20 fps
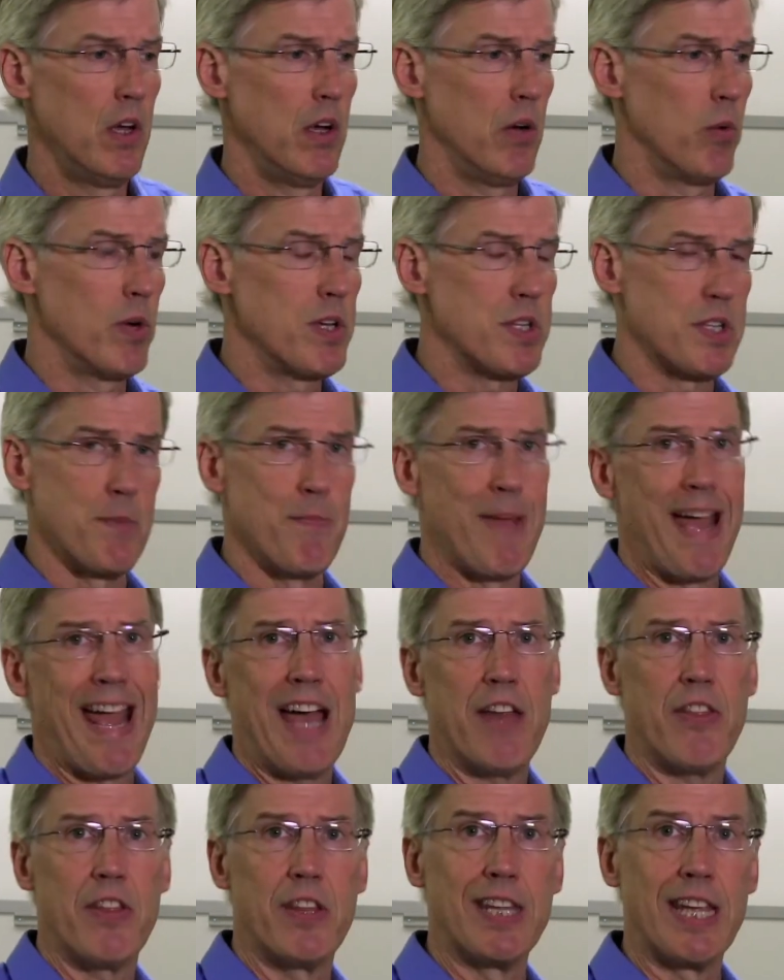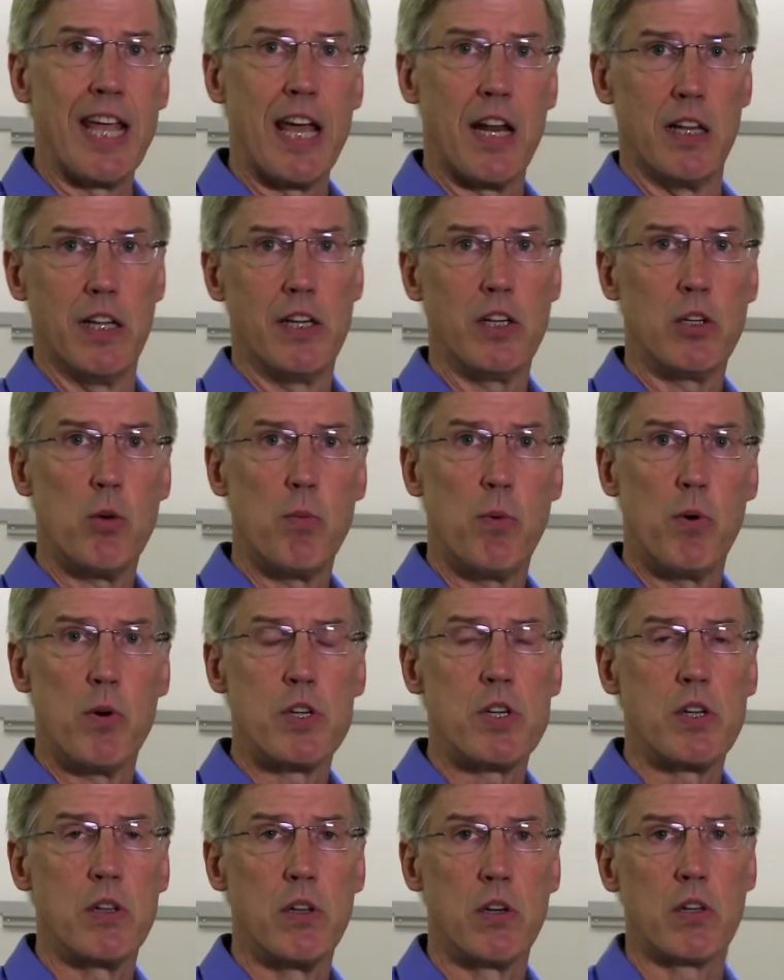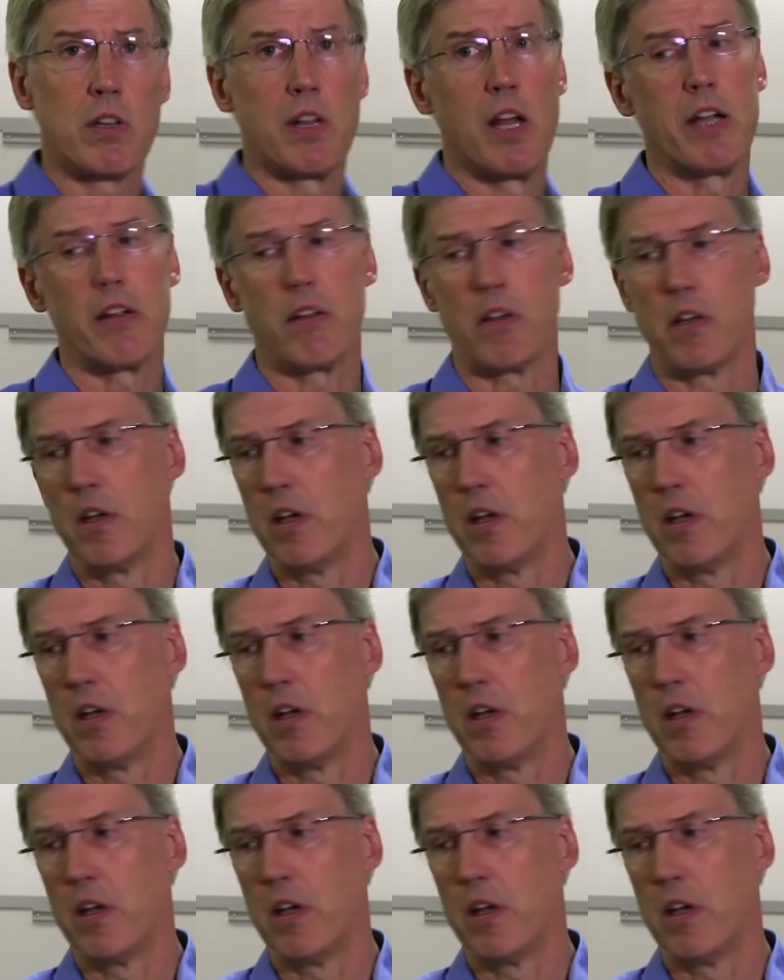what does the math and the analytical portion look like,